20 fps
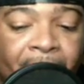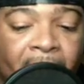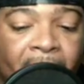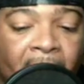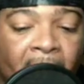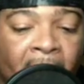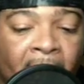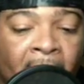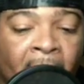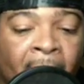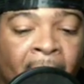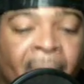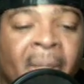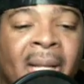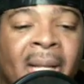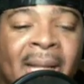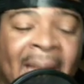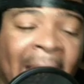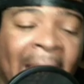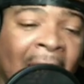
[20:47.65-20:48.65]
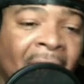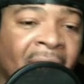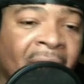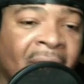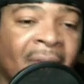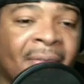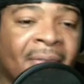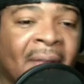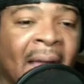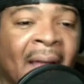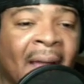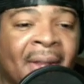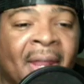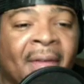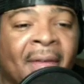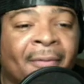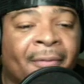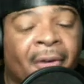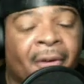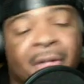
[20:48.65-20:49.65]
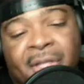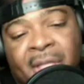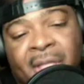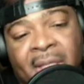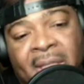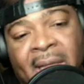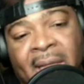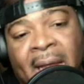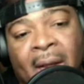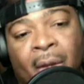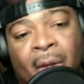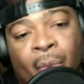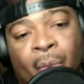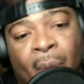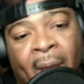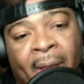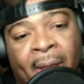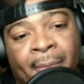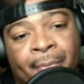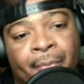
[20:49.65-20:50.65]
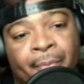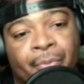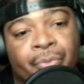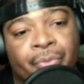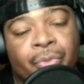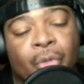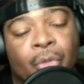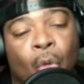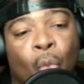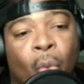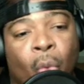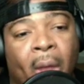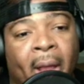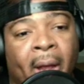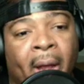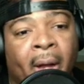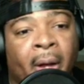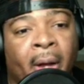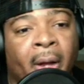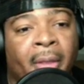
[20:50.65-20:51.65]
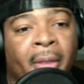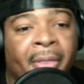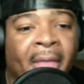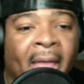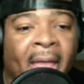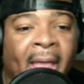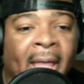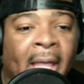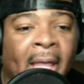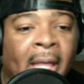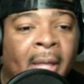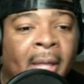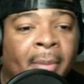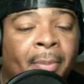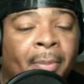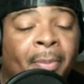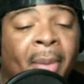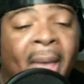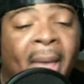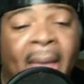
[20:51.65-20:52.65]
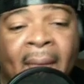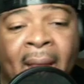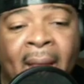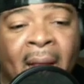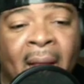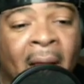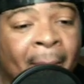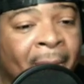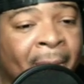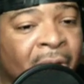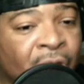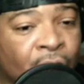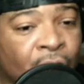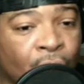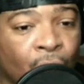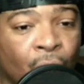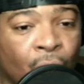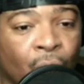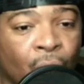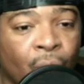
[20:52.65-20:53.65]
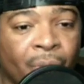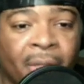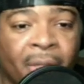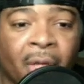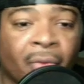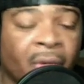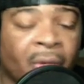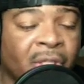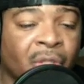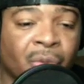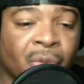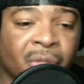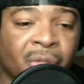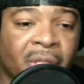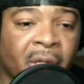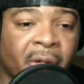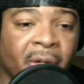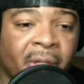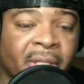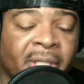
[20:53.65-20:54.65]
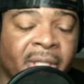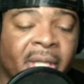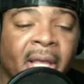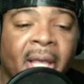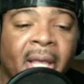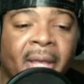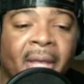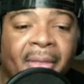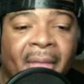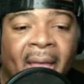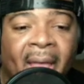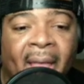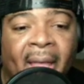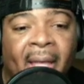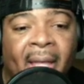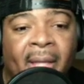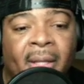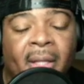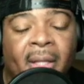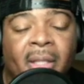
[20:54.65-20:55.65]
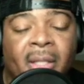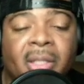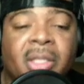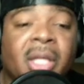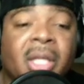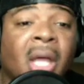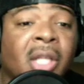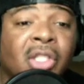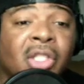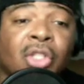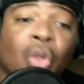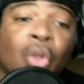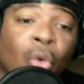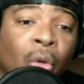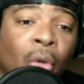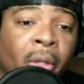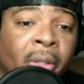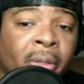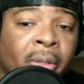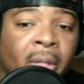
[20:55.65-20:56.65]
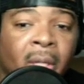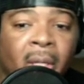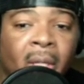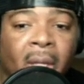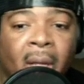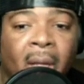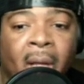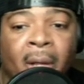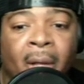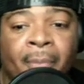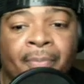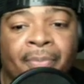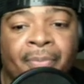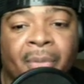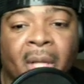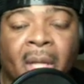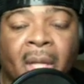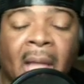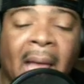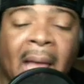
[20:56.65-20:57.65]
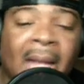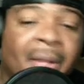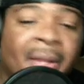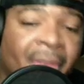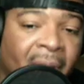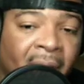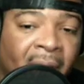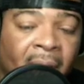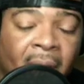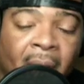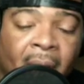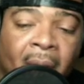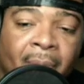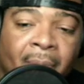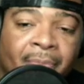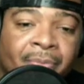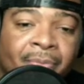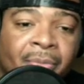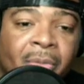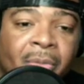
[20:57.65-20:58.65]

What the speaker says: Now that they've gotten that first season out of the way, where they paid homage to the original series, they touched on a lot of the